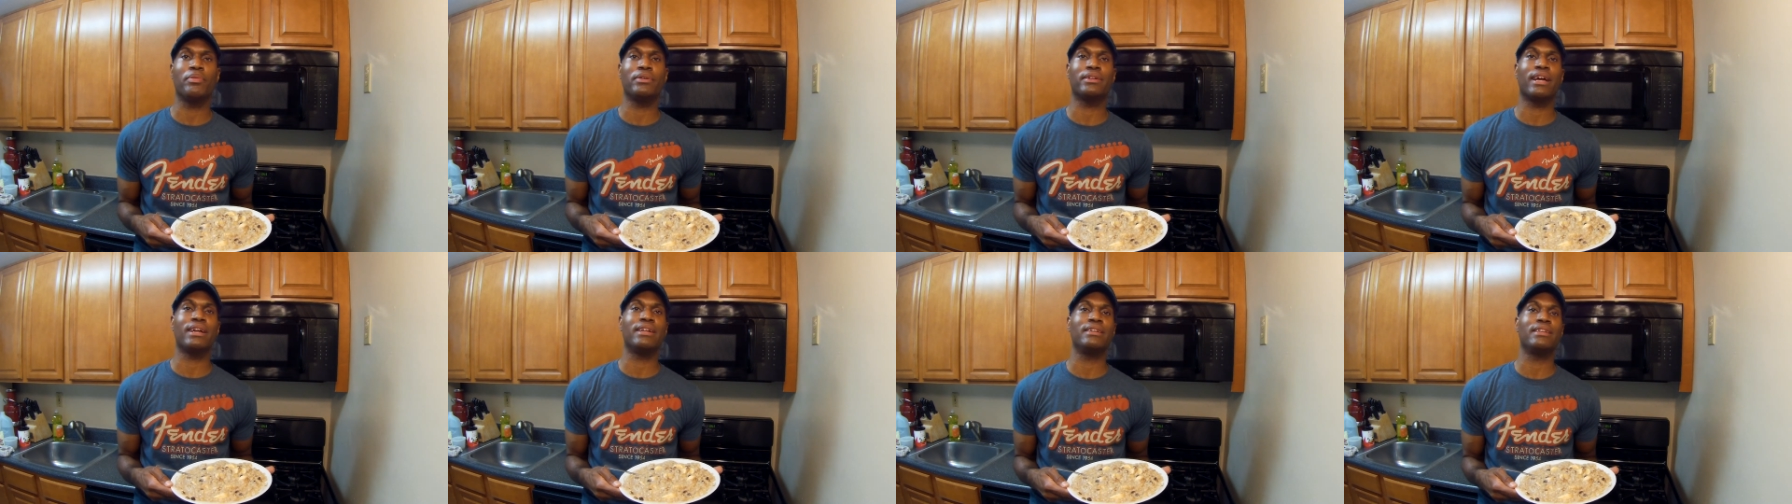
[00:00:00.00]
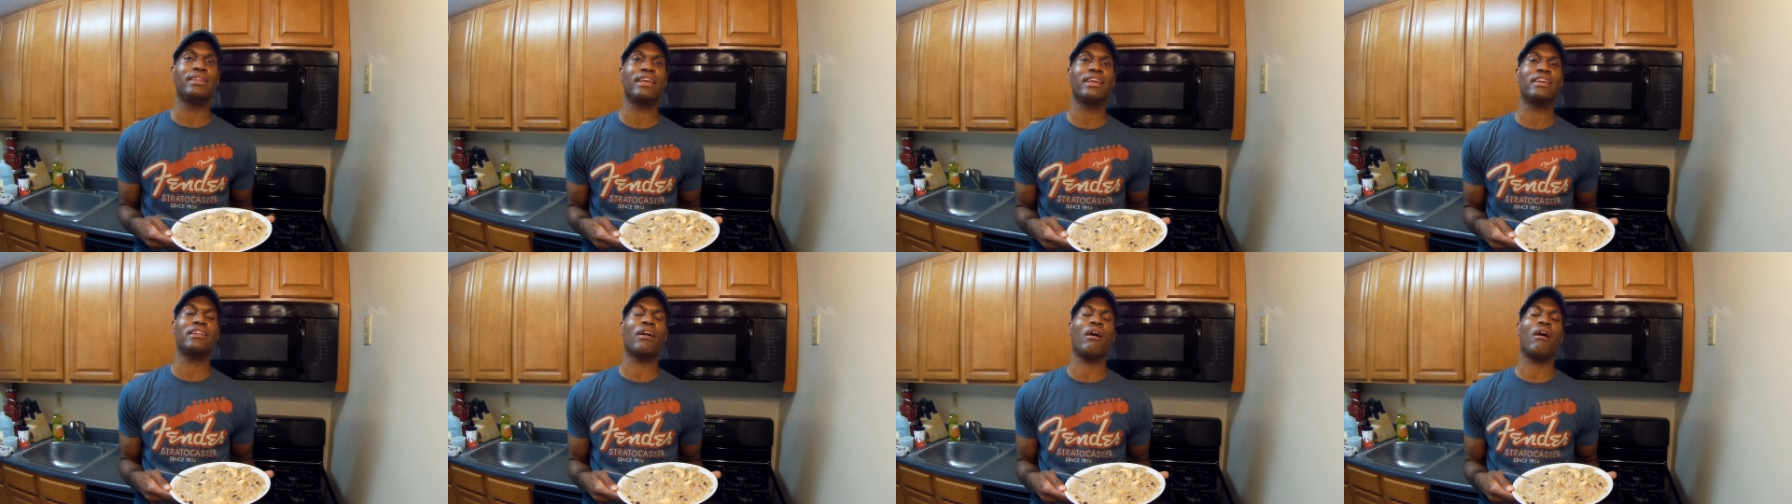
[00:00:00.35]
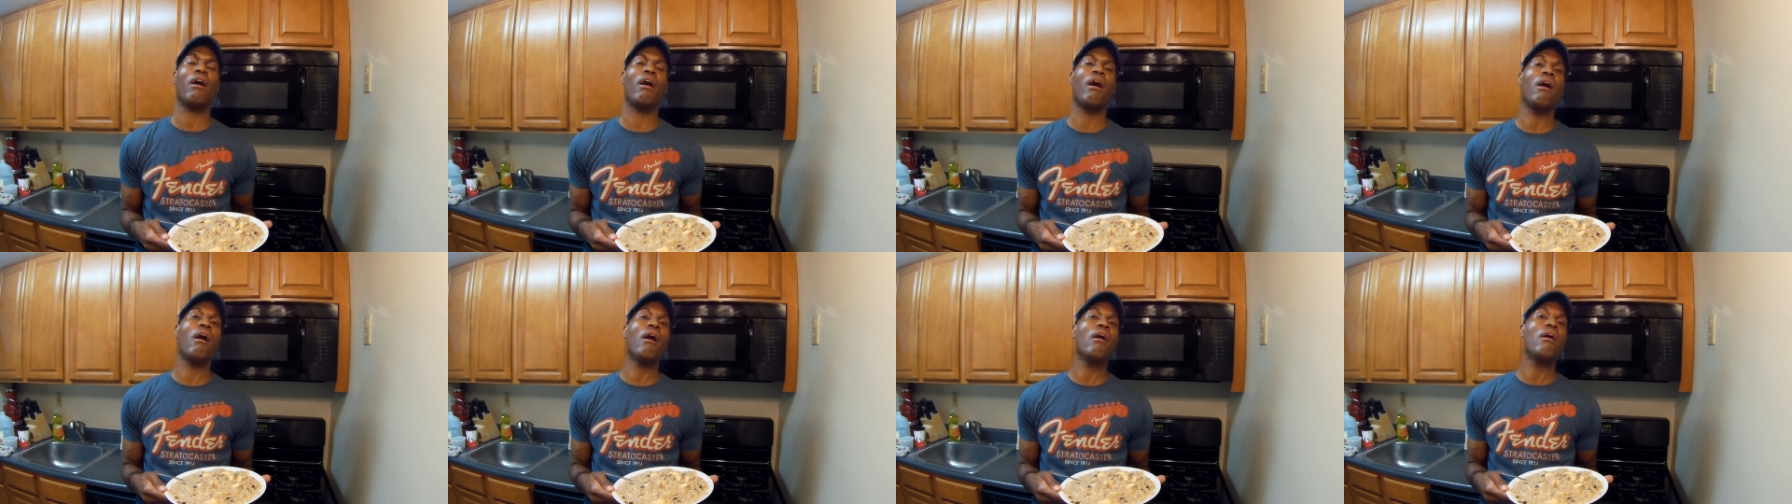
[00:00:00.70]
but I need
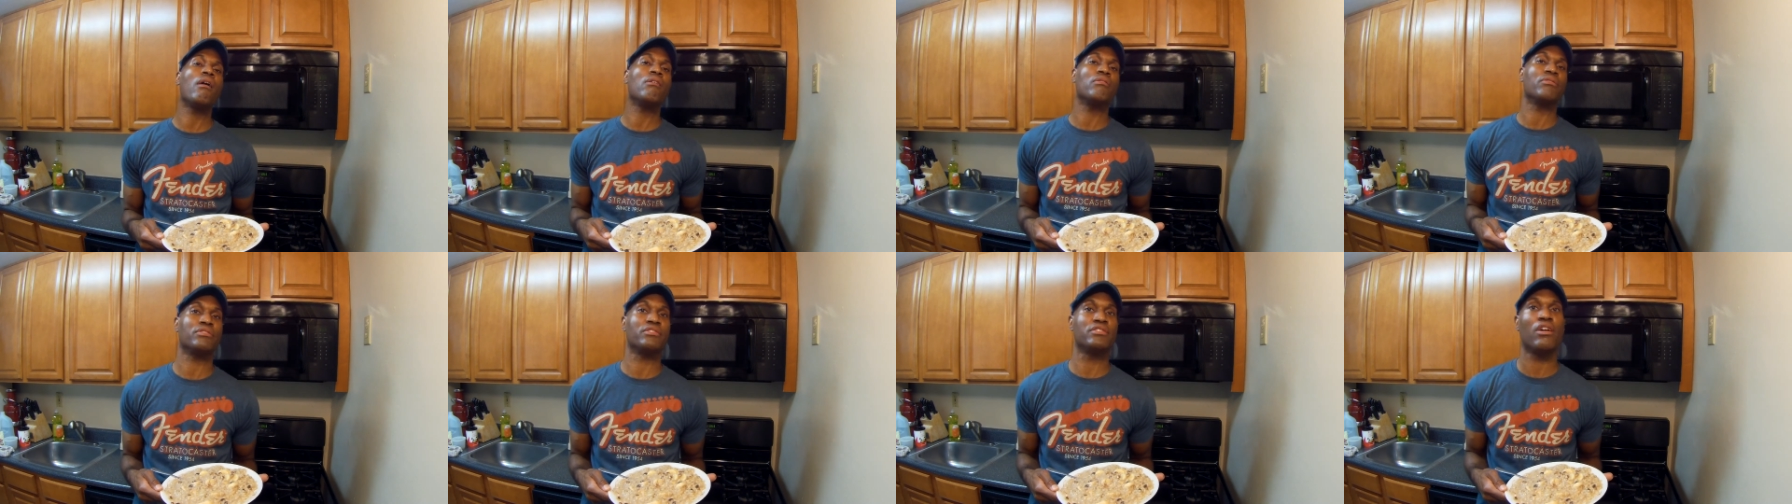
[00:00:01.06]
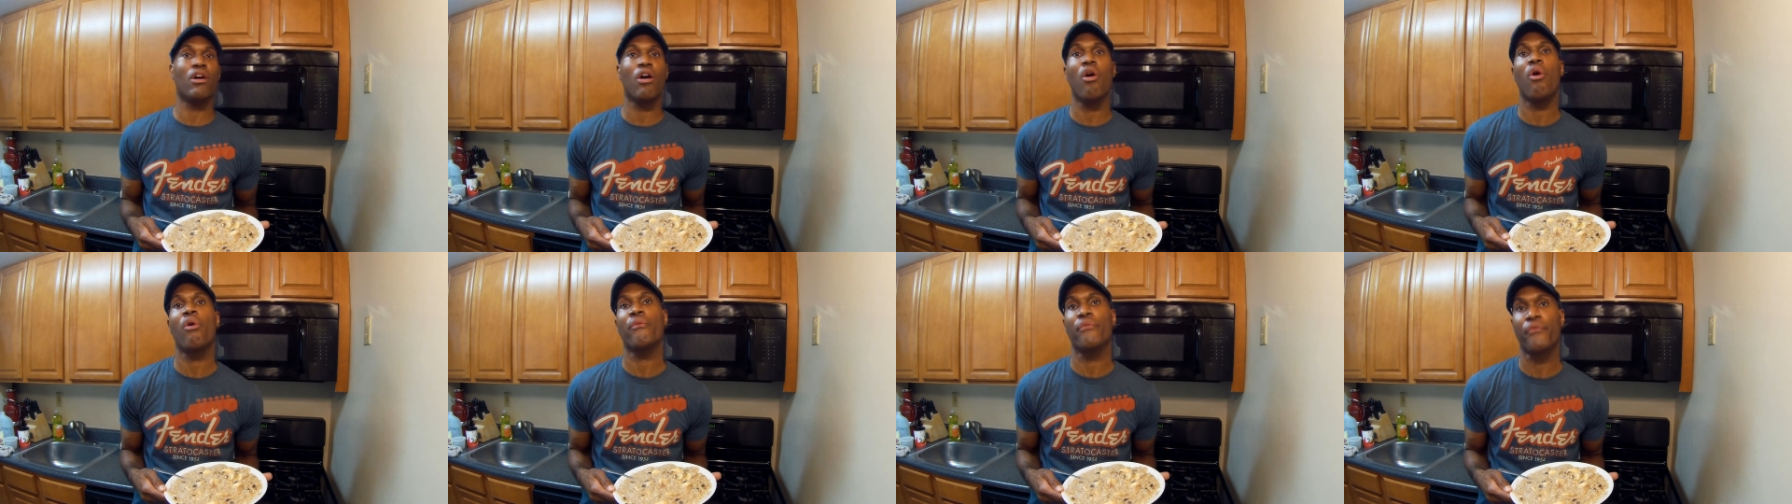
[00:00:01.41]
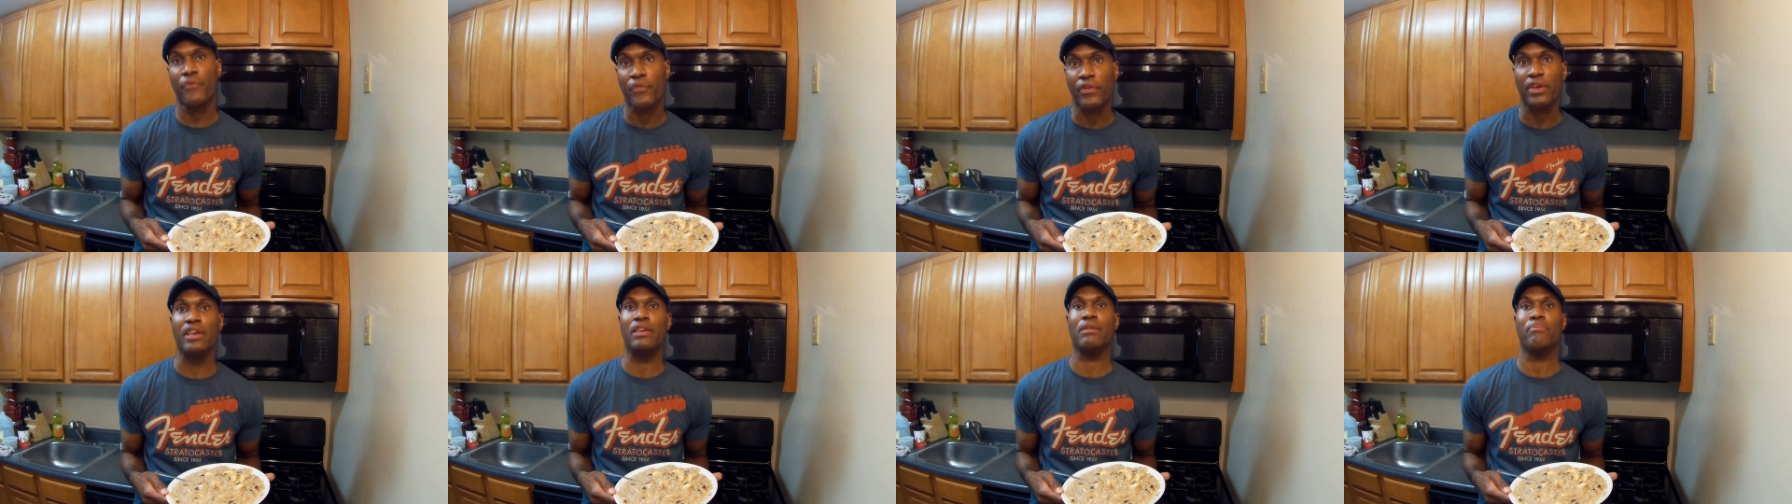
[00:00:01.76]
all y'all
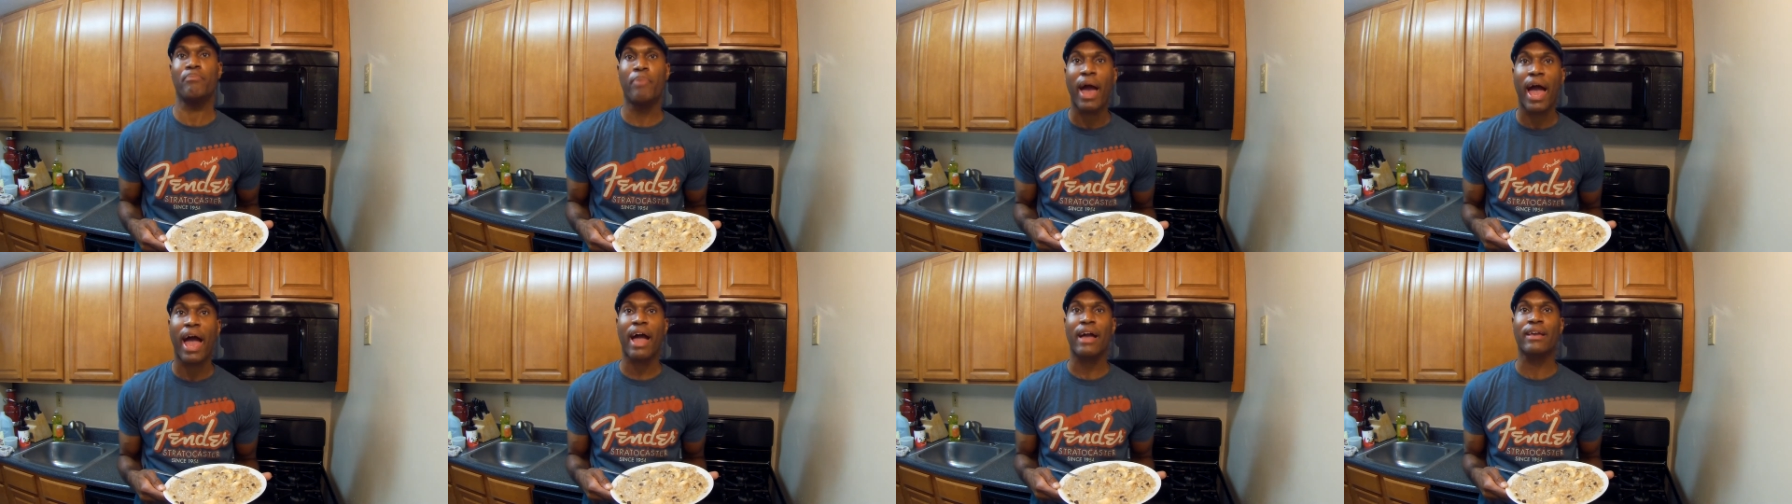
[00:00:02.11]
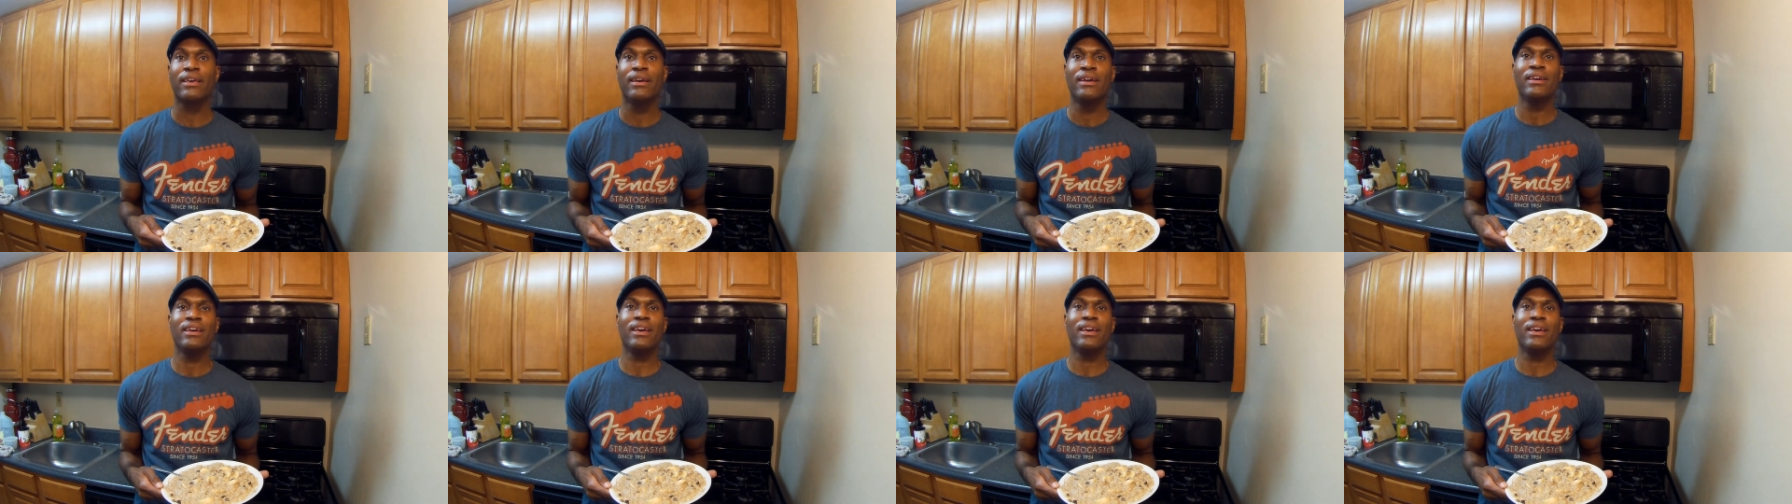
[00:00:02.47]
feedback.